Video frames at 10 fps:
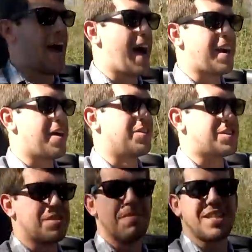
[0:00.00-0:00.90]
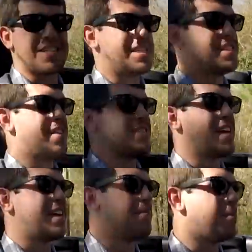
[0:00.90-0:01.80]
don't know, there's something about the C7
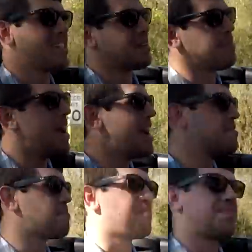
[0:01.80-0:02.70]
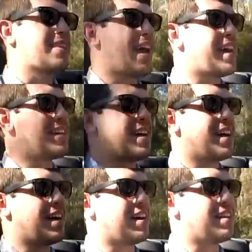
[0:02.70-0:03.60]
that I'm always like, man, and
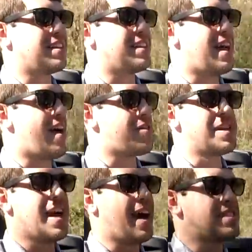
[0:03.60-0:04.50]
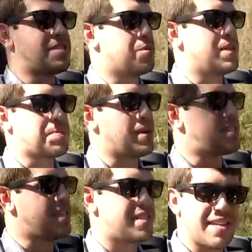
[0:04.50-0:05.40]
every day I still miss my
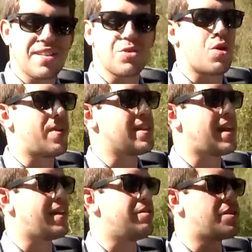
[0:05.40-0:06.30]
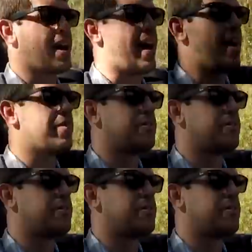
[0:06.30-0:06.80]
C6 Corvette that I used to have.